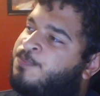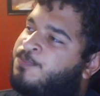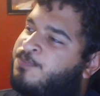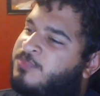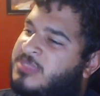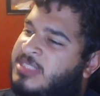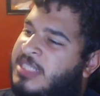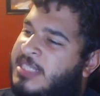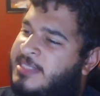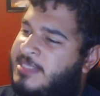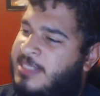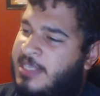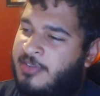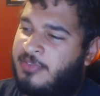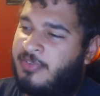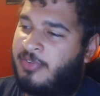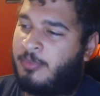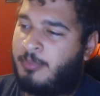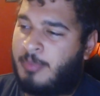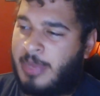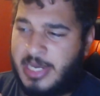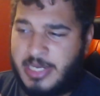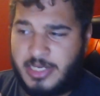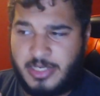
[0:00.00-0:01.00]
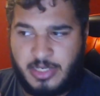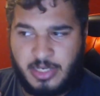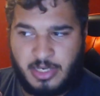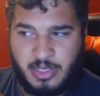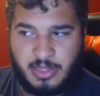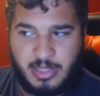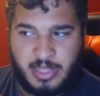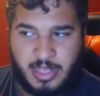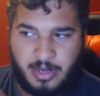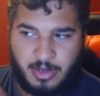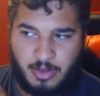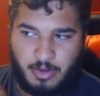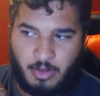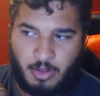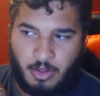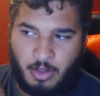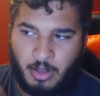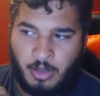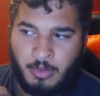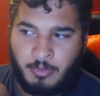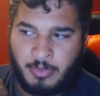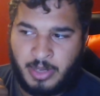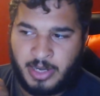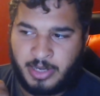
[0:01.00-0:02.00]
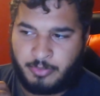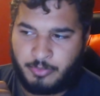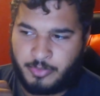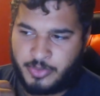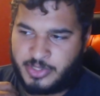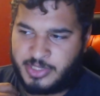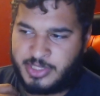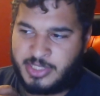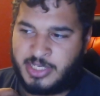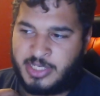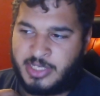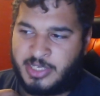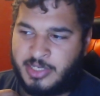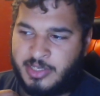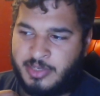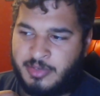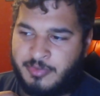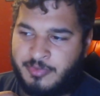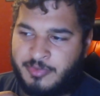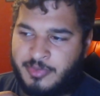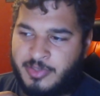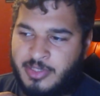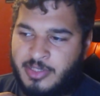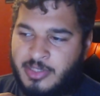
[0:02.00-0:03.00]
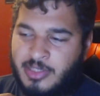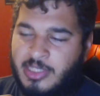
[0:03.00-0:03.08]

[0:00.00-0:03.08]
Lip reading: gets information that All Might receives,